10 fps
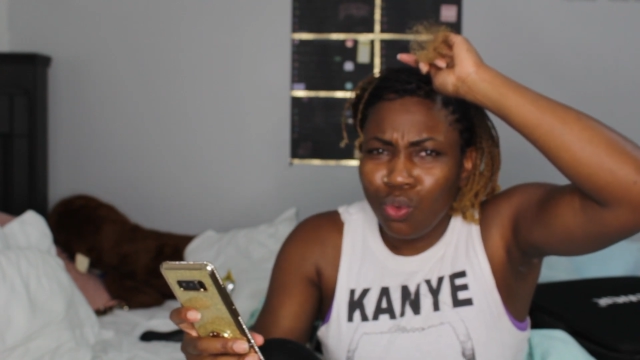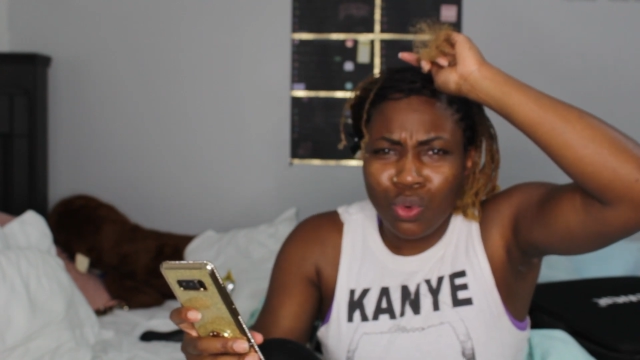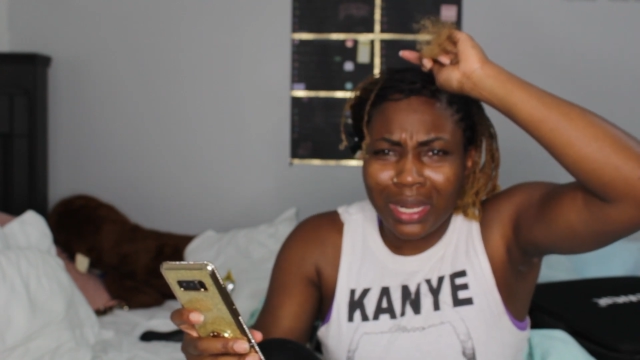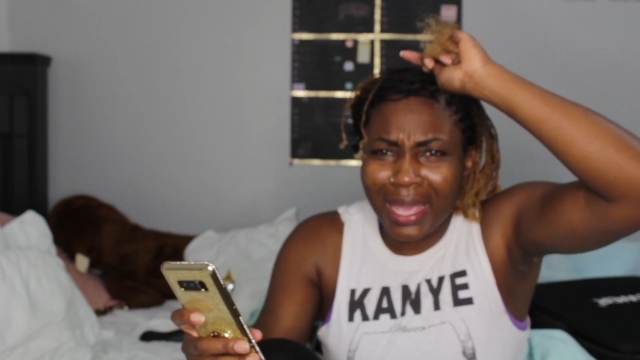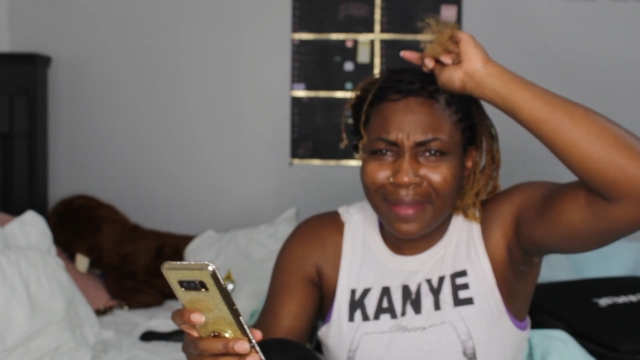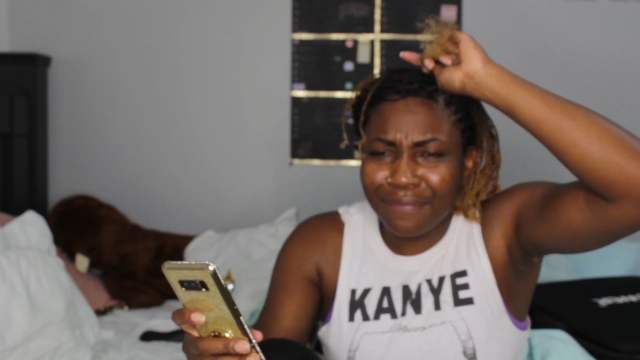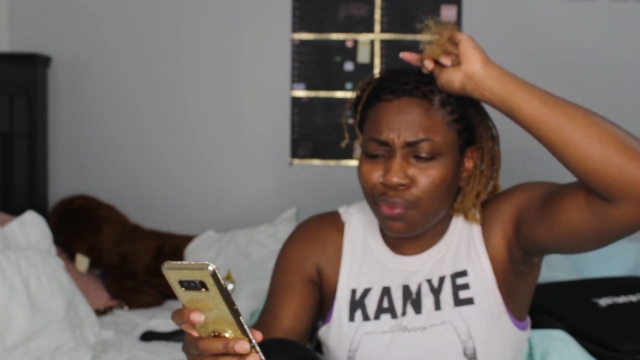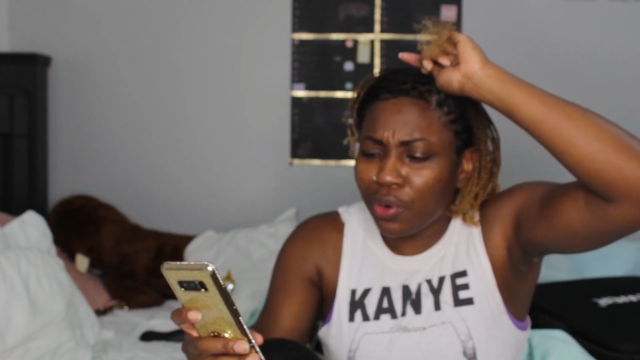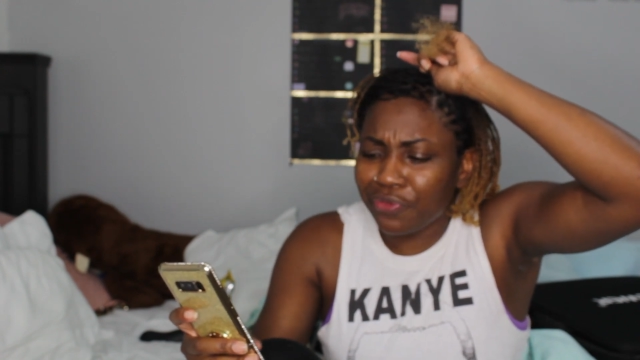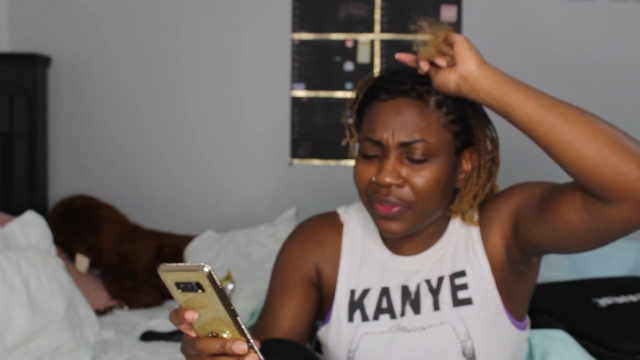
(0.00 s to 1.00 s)
Or like
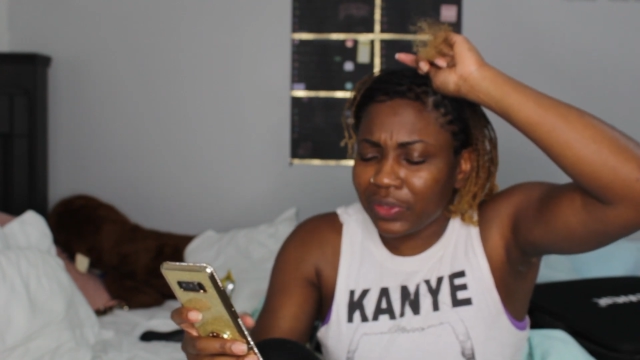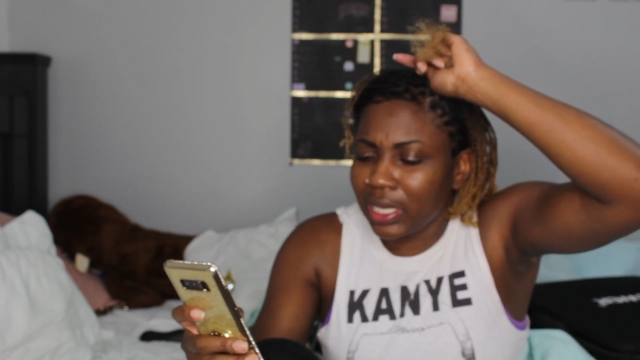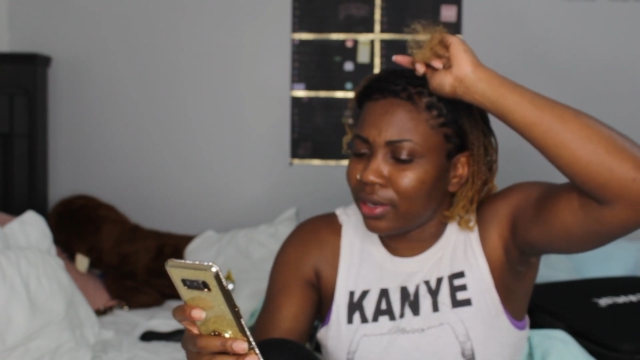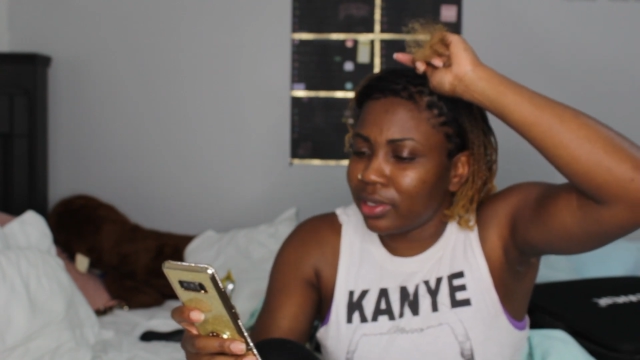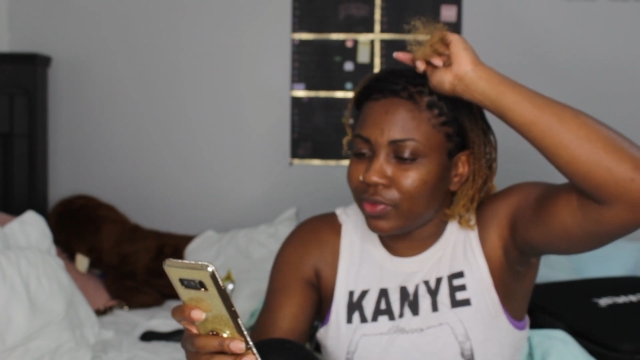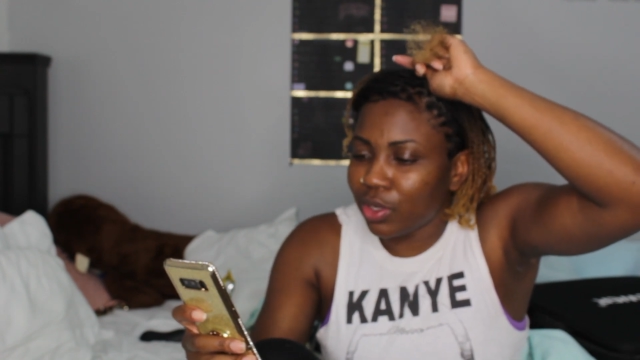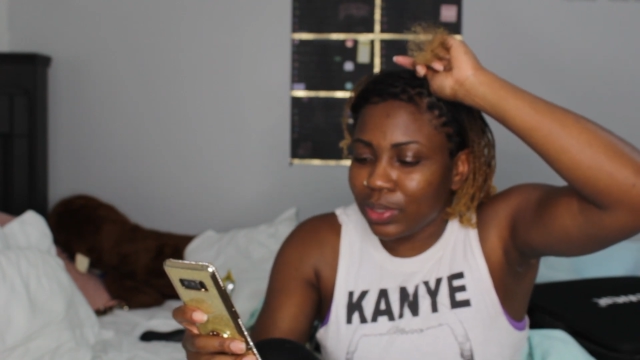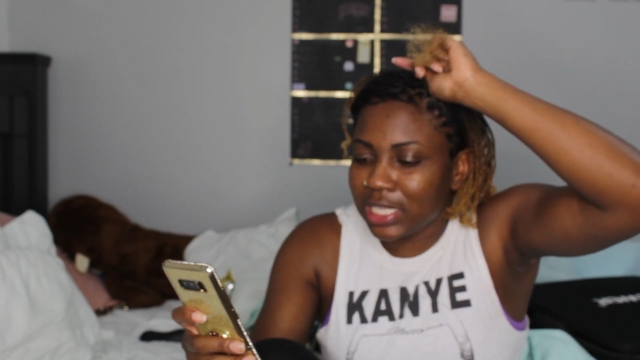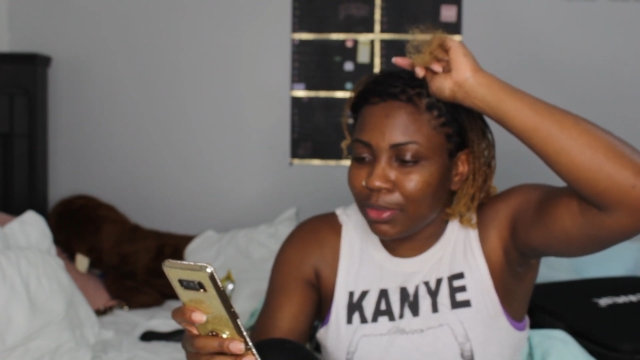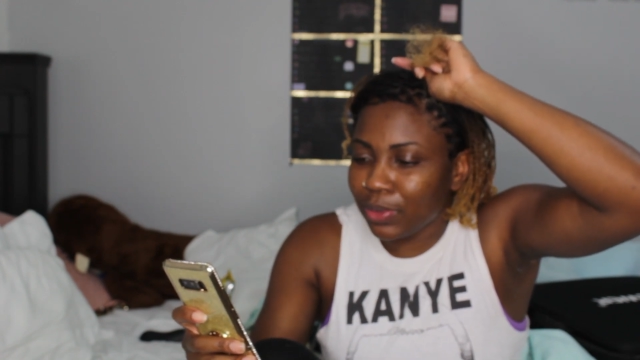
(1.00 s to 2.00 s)
4:50. I don't even know
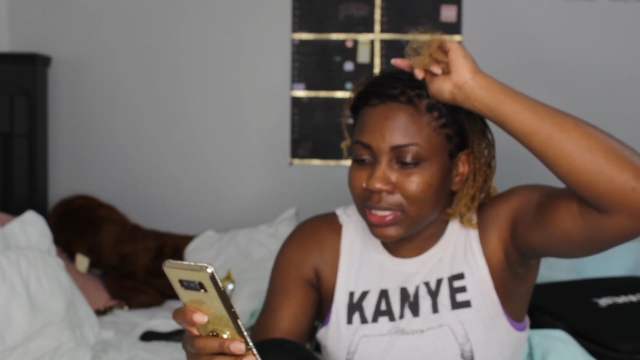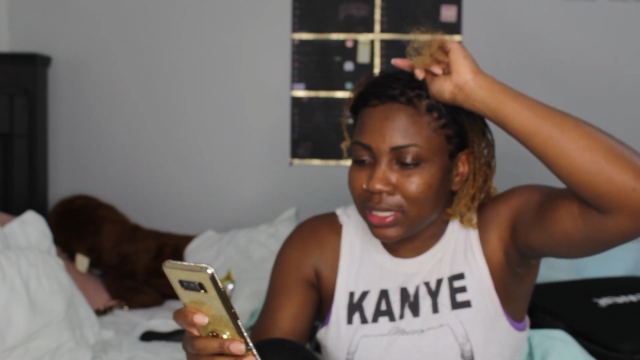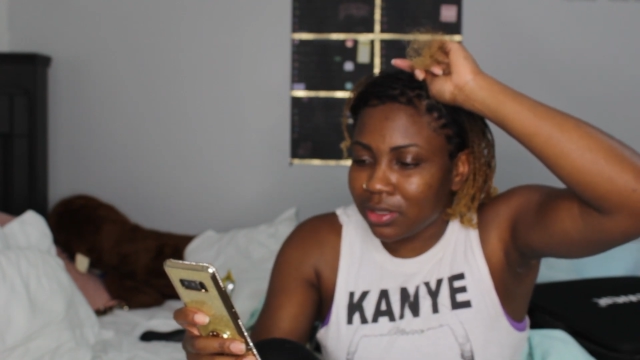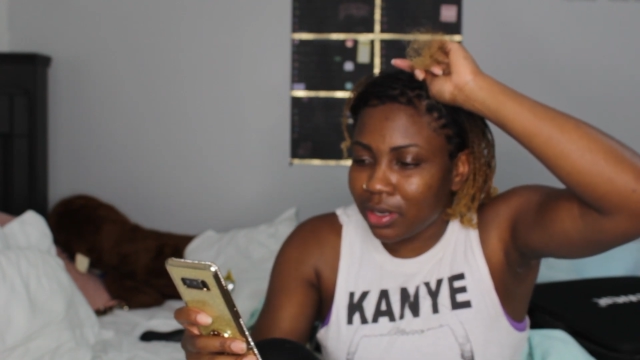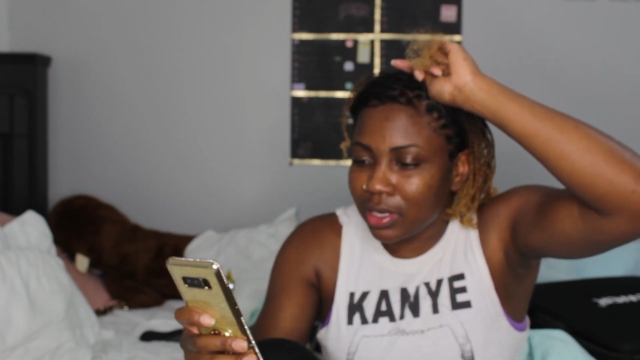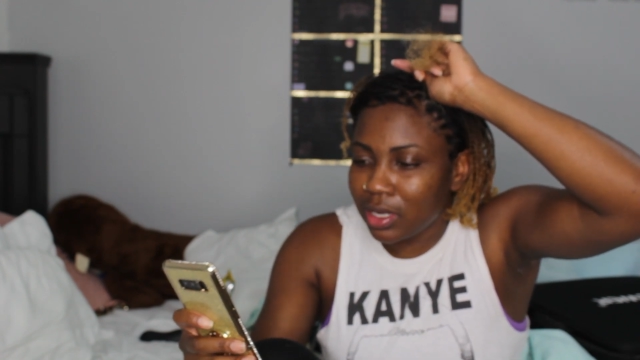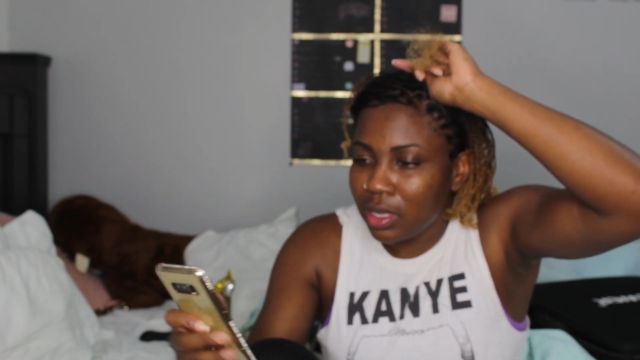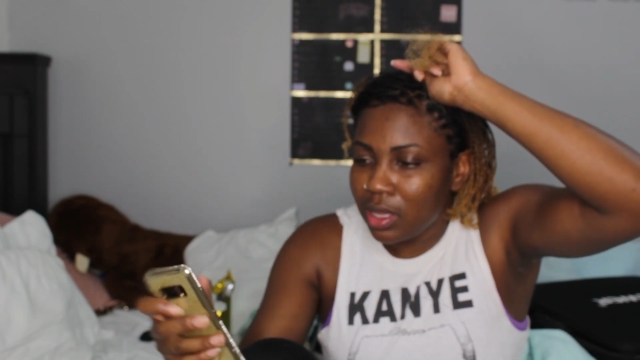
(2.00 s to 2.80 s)
what time it was I started.